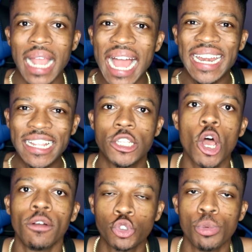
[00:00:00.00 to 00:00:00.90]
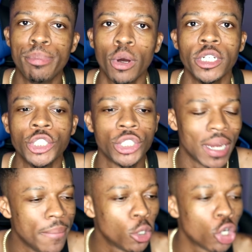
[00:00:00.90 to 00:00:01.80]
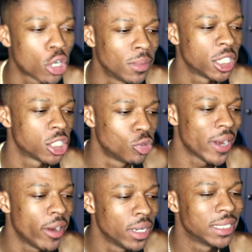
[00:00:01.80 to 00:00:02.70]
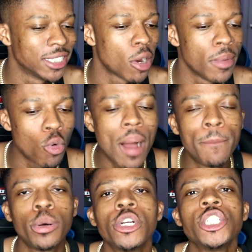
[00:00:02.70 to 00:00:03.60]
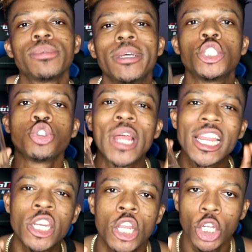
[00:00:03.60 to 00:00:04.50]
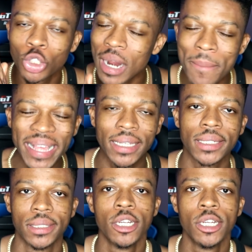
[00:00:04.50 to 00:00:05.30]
I deserve to be punished. Let me know in the conversation right now, ladies and gentlemen, what punishment should I should I make?